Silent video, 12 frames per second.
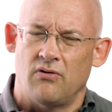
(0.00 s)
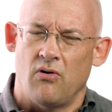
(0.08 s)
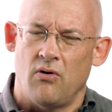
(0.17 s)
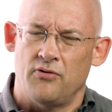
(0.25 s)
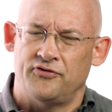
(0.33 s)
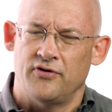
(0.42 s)
are
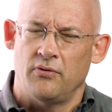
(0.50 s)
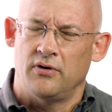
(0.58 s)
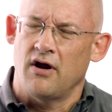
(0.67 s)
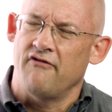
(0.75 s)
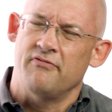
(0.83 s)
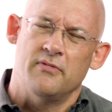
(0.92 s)
also
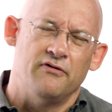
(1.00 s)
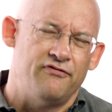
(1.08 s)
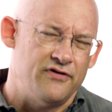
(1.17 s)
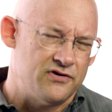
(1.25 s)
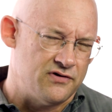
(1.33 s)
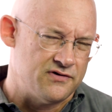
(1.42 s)
government
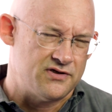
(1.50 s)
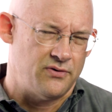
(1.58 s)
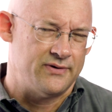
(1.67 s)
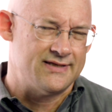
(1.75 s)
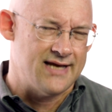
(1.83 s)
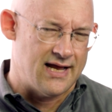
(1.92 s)
officials,
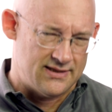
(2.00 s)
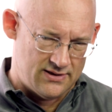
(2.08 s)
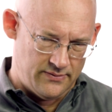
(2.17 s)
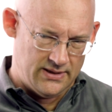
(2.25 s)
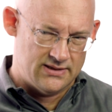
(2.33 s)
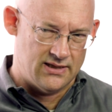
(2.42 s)
so it's not
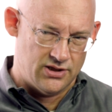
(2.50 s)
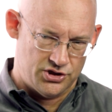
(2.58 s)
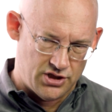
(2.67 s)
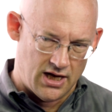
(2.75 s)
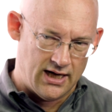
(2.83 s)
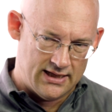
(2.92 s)
so easy to
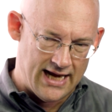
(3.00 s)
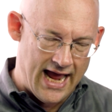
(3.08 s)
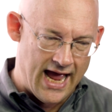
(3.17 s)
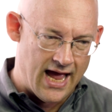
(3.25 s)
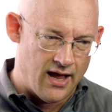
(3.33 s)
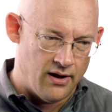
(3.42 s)
shut it
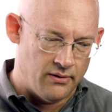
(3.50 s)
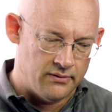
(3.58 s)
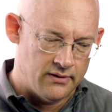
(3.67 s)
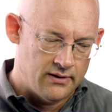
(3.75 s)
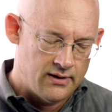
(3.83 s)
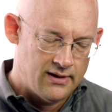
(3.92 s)

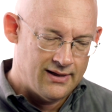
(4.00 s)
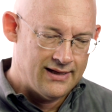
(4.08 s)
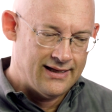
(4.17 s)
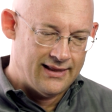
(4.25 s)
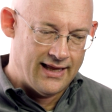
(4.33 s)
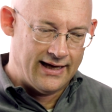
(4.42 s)
down.
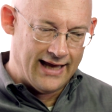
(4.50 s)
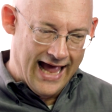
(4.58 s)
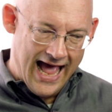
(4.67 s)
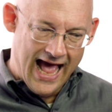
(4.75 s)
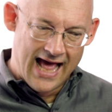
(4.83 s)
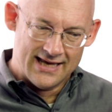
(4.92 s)

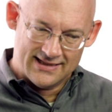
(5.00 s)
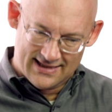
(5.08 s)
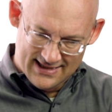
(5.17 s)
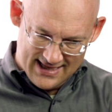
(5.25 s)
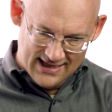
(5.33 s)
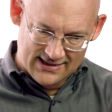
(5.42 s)
Like,
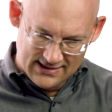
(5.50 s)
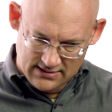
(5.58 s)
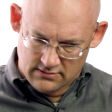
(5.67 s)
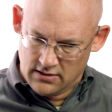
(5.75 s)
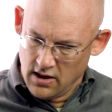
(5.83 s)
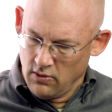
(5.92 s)
as
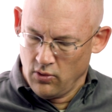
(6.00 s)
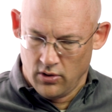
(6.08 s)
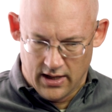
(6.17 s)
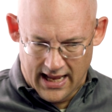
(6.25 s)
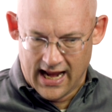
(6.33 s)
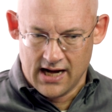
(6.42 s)
this
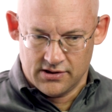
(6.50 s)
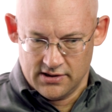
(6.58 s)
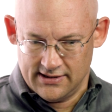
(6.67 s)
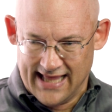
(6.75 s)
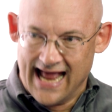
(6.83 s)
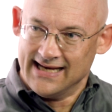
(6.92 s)
cohort
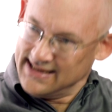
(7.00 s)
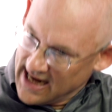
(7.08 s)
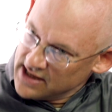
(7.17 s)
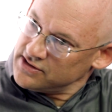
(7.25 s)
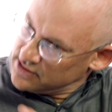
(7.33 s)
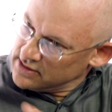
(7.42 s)
ages, that
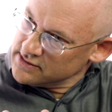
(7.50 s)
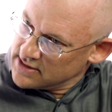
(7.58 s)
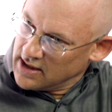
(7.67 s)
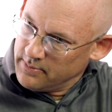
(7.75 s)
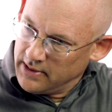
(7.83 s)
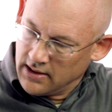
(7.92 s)
tension is
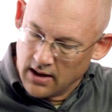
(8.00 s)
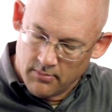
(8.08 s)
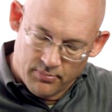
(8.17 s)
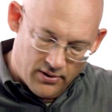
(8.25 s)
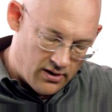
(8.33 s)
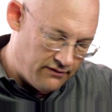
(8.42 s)
going to
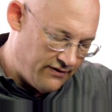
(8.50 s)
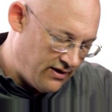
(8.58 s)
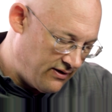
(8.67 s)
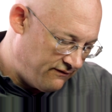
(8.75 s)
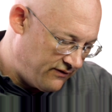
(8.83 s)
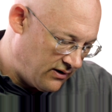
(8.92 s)
become part of
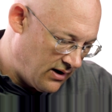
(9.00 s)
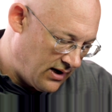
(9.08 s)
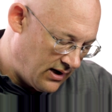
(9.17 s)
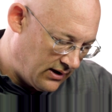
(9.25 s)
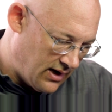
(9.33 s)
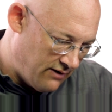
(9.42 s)
how they figure
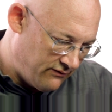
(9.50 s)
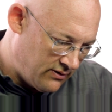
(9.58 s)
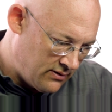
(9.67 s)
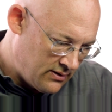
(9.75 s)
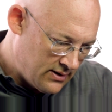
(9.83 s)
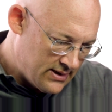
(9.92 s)
out how to
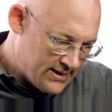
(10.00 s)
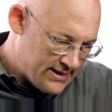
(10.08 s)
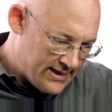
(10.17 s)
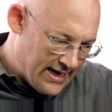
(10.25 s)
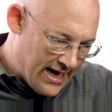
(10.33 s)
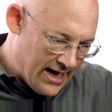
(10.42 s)
govern.
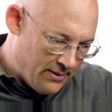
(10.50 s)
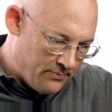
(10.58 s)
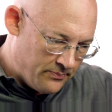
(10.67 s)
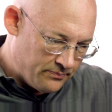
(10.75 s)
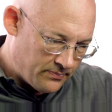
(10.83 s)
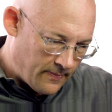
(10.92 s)

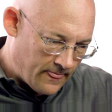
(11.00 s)
Um,